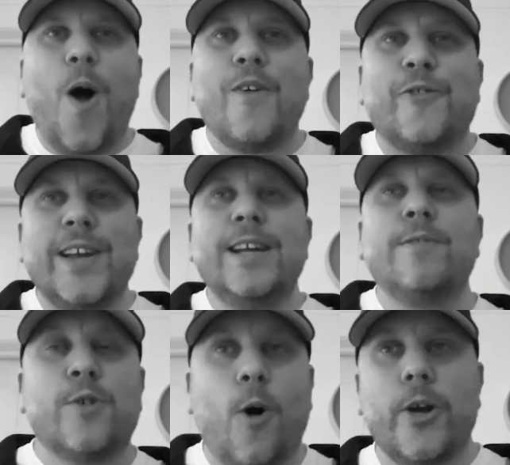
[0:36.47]
I
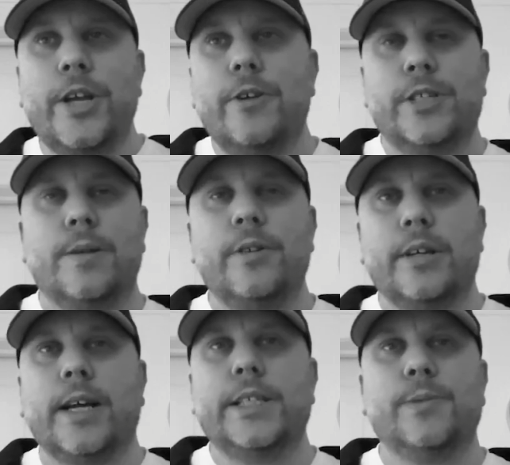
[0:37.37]
think we've got a huge
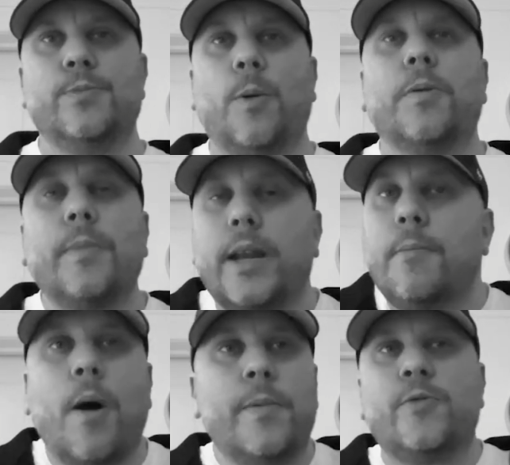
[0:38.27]
communication problem, and
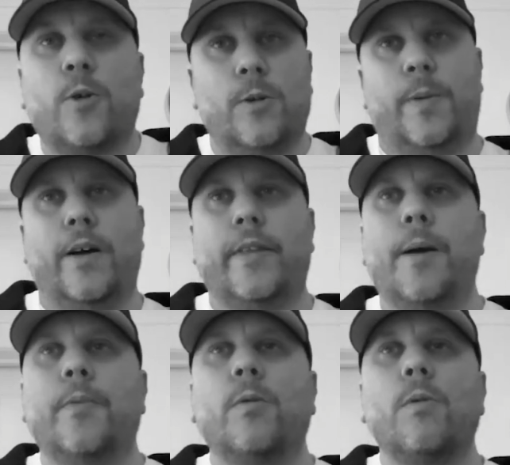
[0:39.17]
I might be wrong about
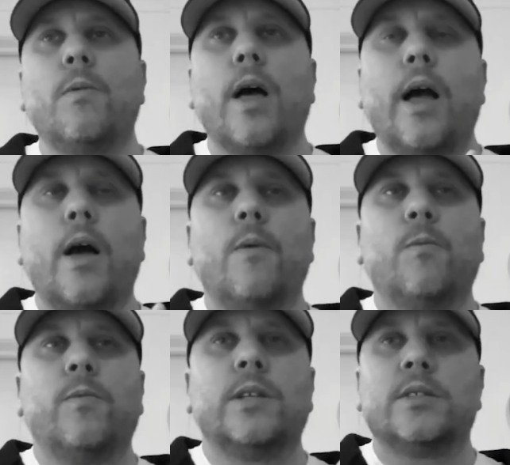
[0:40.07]
that, but
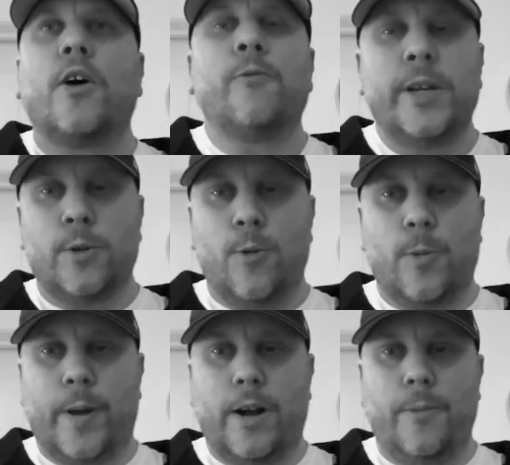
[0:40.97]
the stuff we
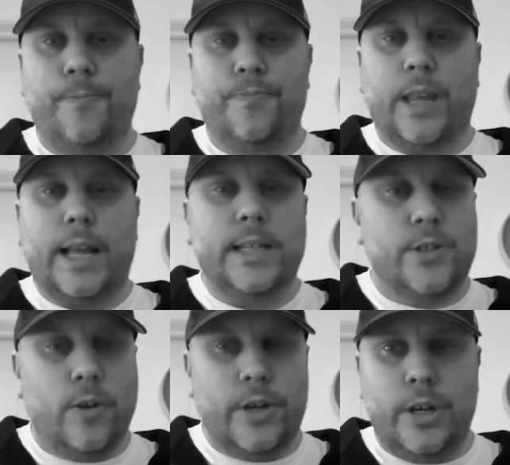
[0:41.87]
talk about
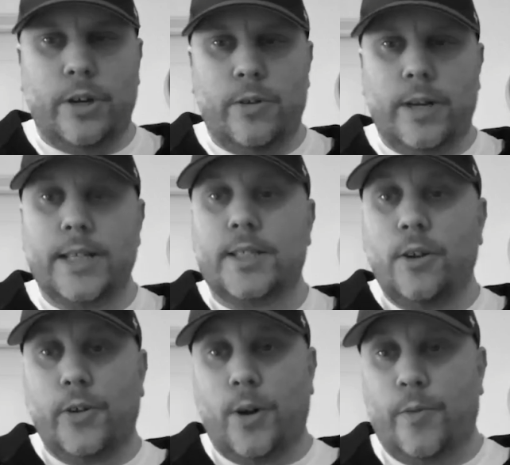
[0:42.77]
is not new. It's
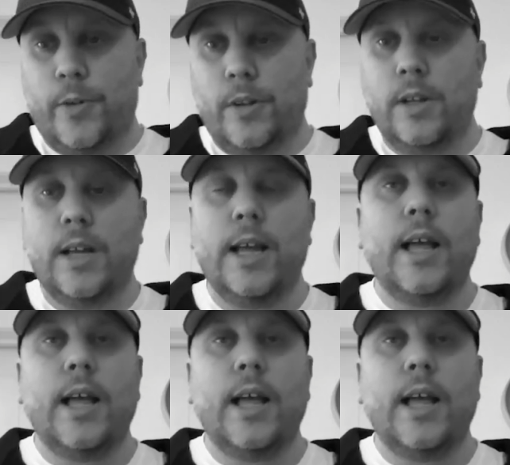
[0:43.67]
not novel.